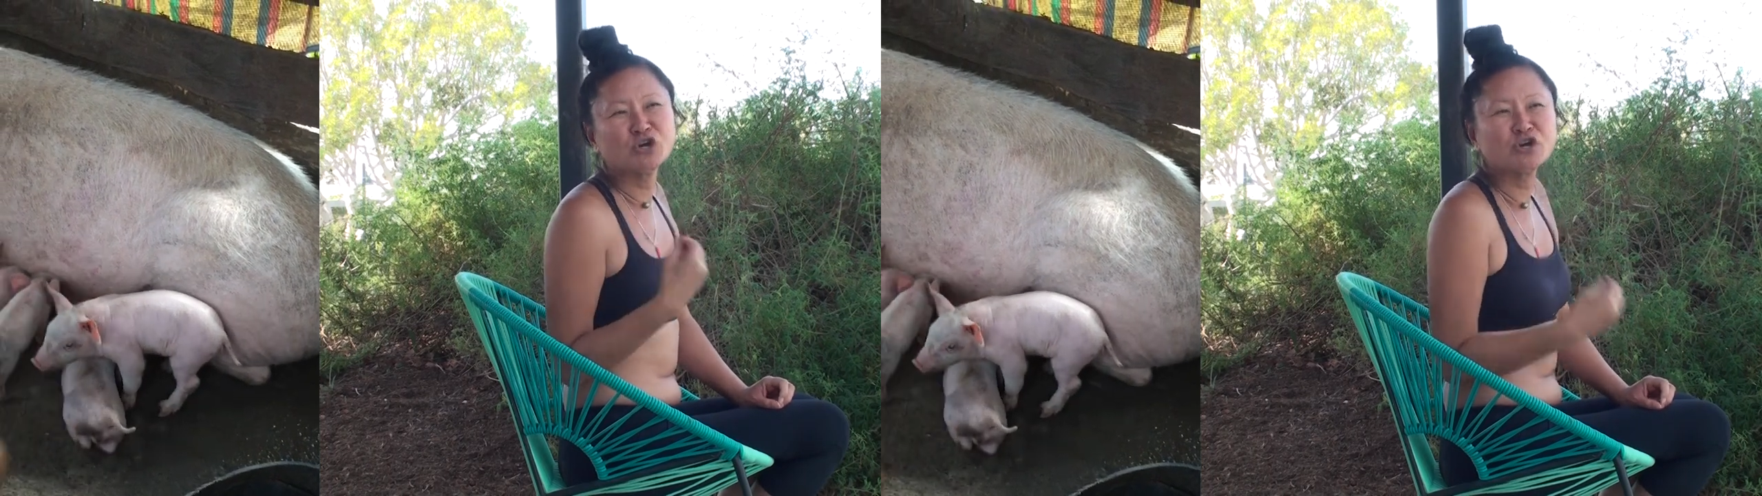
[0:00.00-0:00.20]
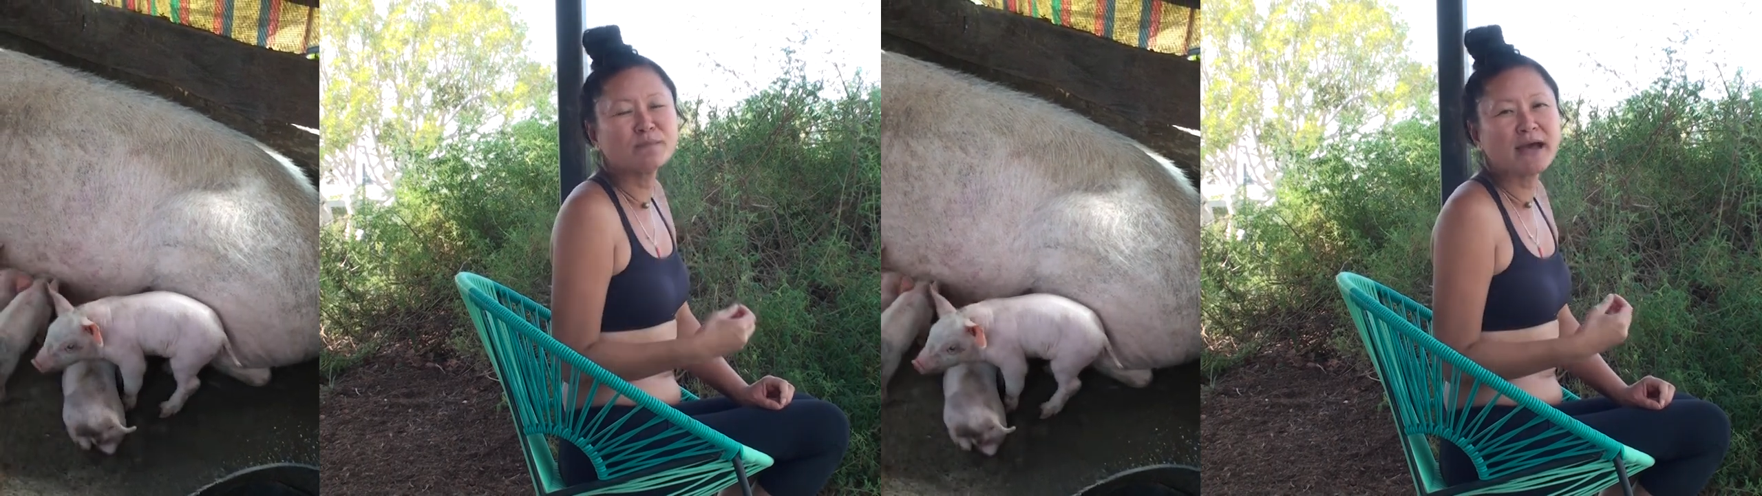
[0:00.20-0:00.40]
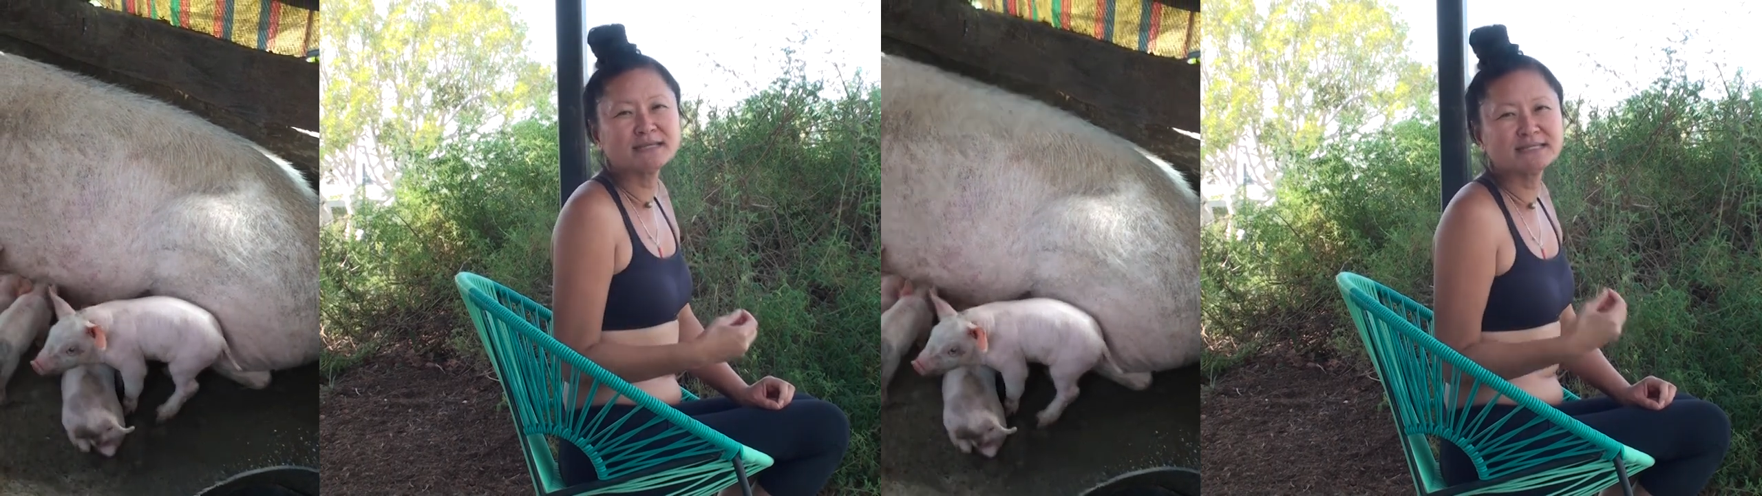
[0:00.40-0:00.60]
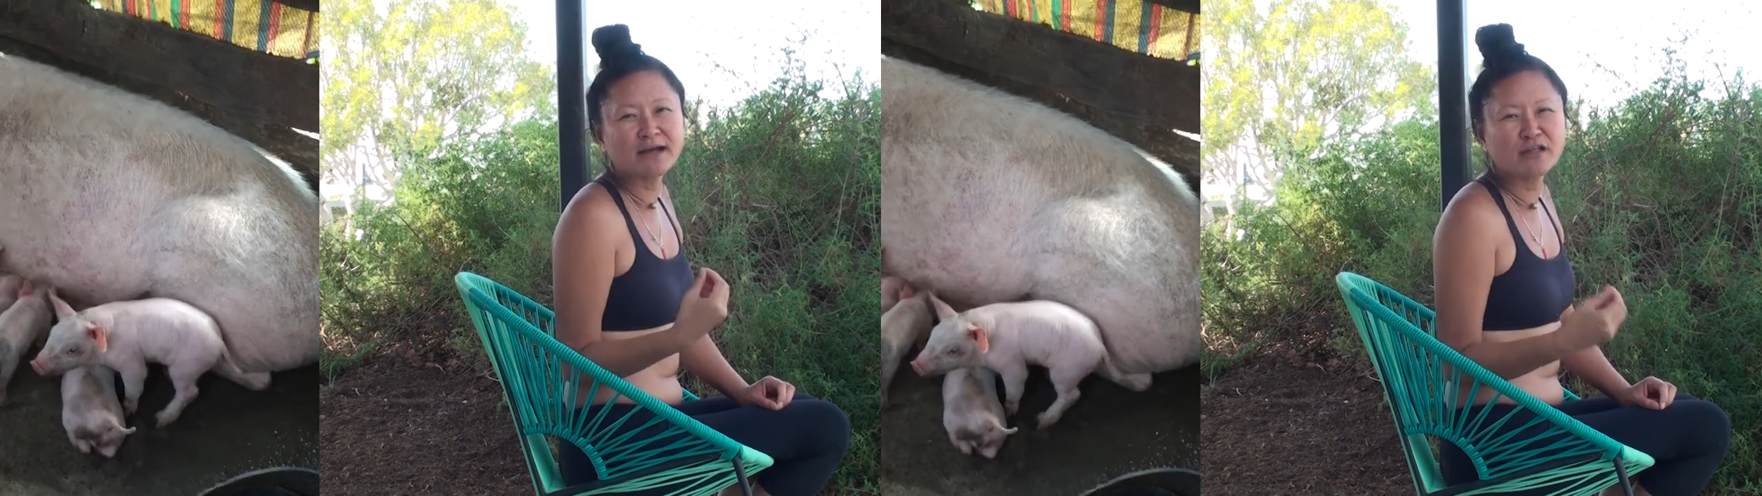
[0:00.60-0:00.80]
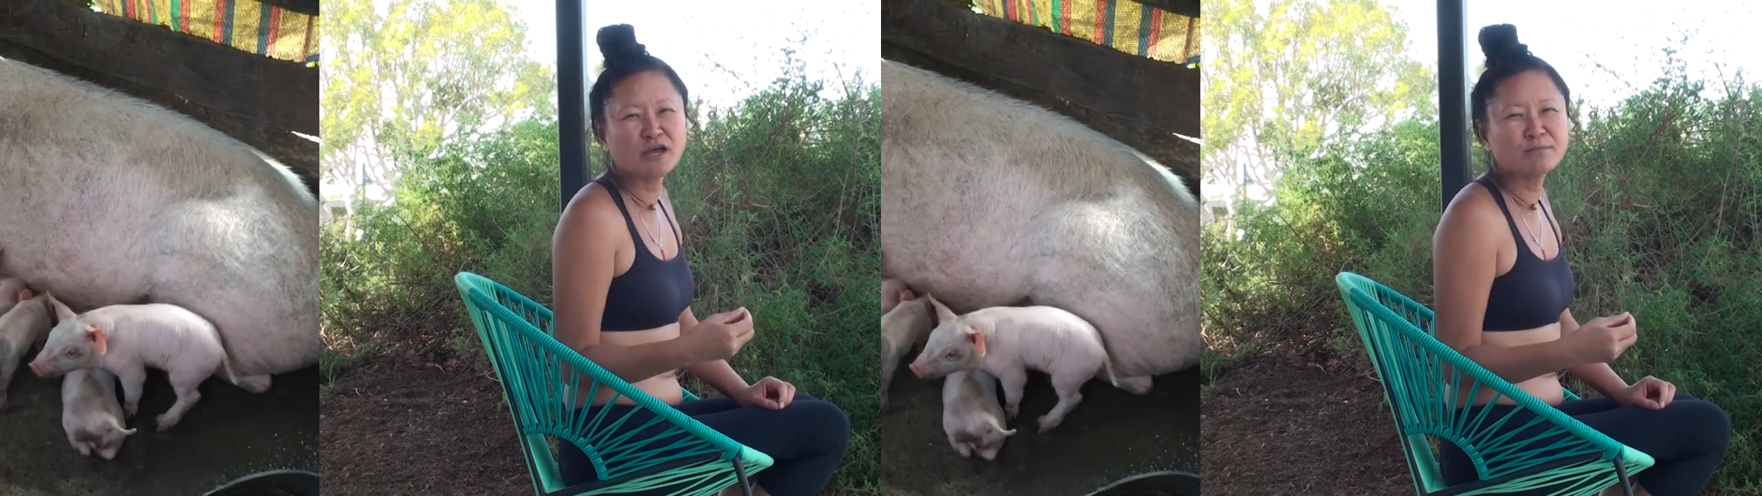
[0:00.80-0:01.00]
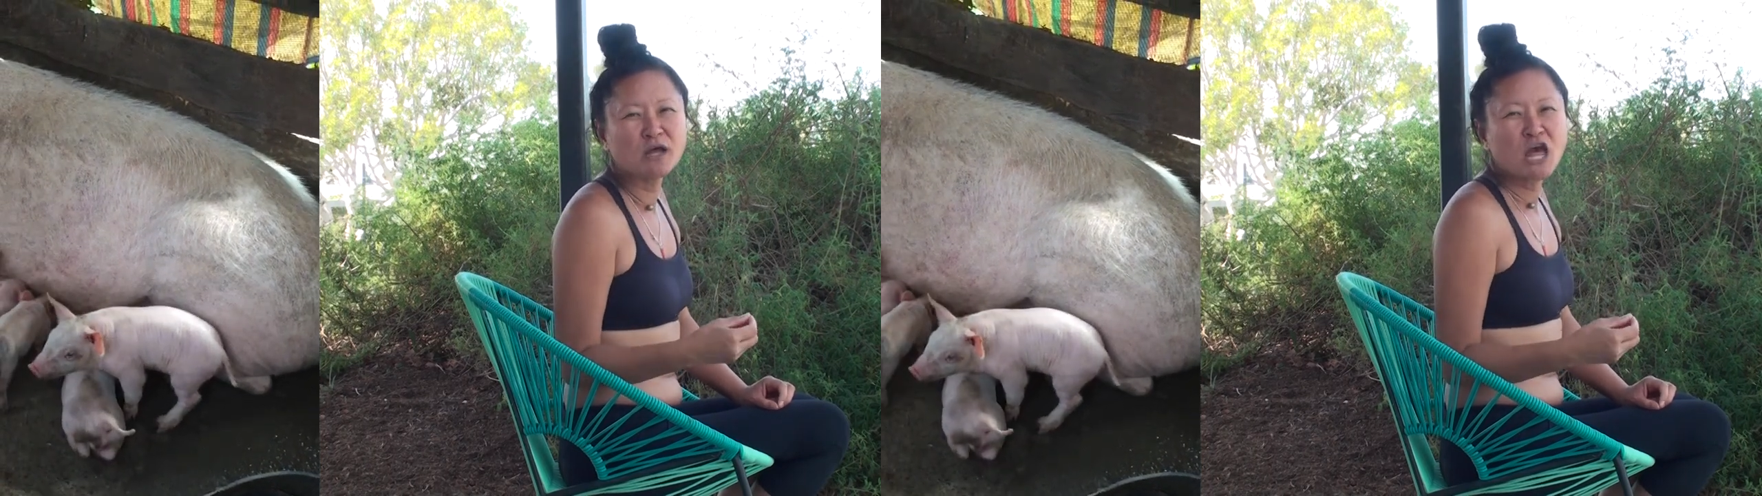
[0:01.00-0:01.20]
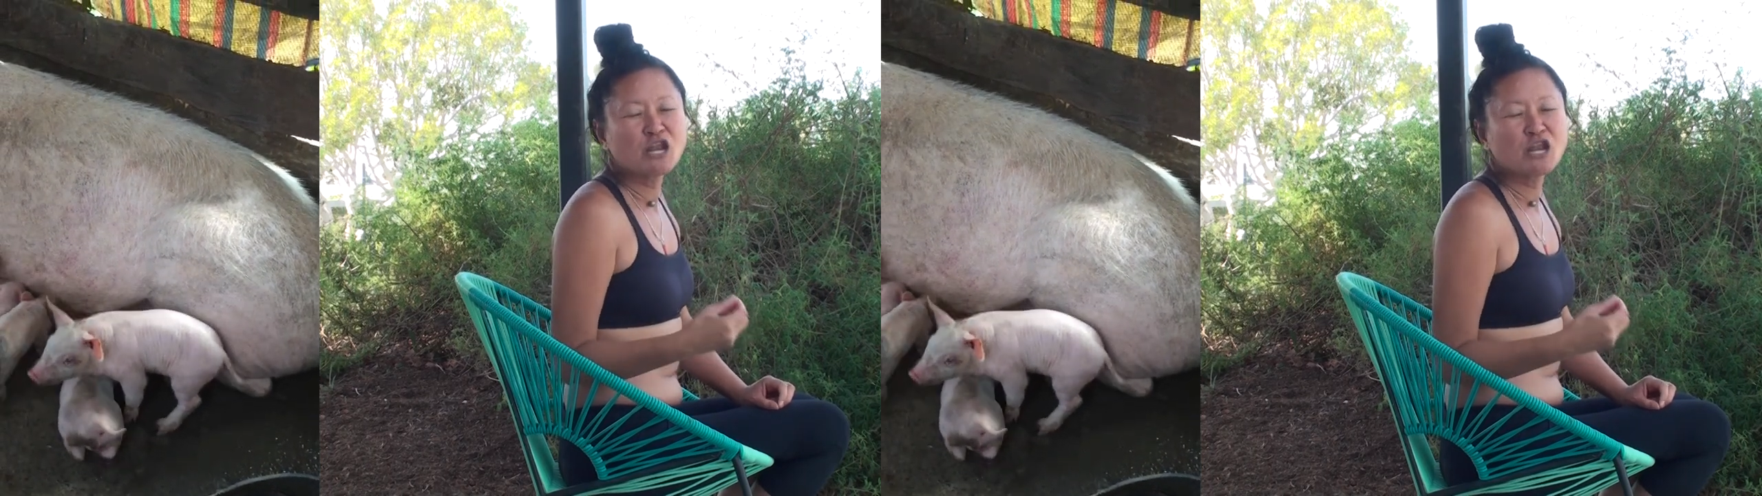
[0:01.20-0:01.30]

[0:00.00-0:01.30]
Who am I to tell him